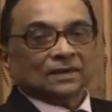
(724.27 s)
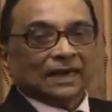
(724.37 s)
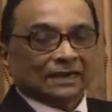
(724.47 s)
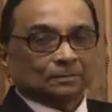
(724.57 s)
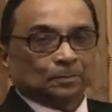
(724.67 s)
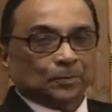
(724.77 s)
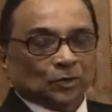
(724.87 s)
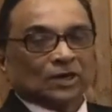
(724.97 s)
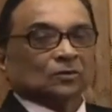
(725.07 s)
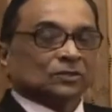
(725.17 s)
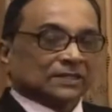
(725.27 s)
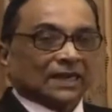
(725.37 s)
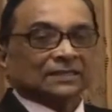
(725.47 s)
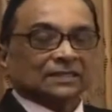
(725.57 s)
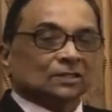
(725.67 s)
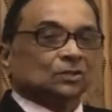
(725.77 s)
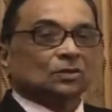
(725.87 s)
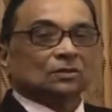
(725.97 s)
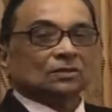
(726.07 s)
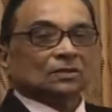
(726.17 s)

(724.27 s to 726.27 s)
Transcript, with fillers: that potato starch into